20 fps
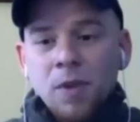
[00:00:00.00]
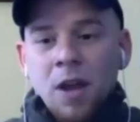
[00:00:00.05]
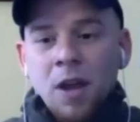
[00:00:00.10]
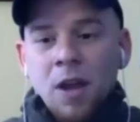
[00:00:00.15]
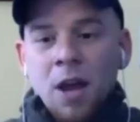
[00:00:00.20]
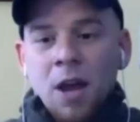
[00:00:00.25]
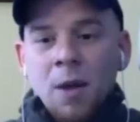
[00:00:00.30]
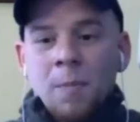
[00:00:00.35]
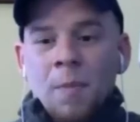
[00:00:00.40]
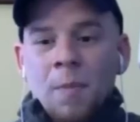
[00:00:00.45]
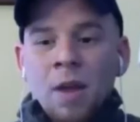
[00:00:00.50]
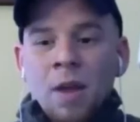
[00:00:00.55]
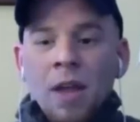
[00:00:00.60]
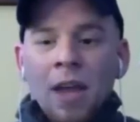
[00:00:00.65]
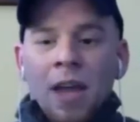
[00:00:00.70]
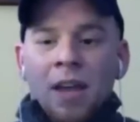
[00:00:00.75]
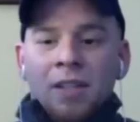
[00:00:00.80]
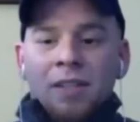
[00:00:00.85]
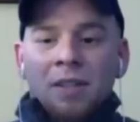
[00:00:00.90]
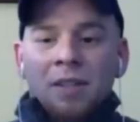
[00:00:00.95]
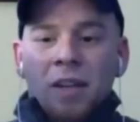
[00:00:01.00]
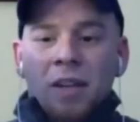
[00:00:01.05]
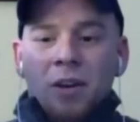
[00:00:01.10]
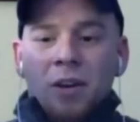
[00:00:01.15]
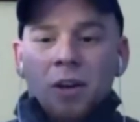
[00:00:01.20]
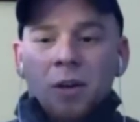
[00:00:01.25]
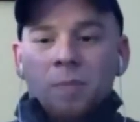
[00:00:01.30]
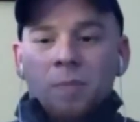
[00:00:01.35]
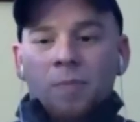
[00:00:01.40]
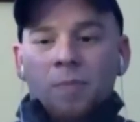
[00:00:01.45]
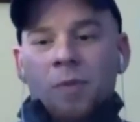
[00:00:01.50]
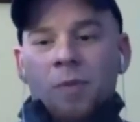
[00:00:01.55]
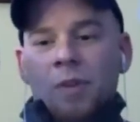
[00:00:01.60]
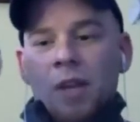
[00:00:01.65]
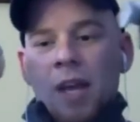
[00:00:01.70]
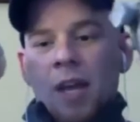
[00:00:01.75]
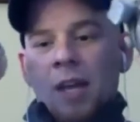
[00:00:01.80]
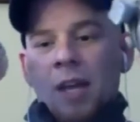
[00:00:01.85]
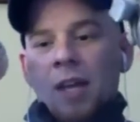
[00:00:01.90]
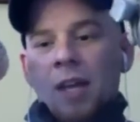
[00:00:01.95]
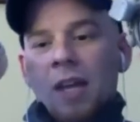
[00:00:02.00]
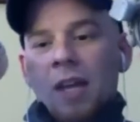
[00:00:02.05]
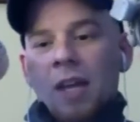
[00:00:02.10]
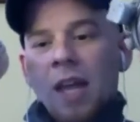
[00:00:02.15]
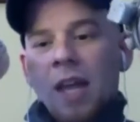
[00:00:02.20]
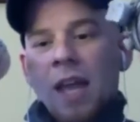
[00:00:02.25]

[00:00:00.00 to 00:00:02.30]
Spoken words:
It is thinner, okay,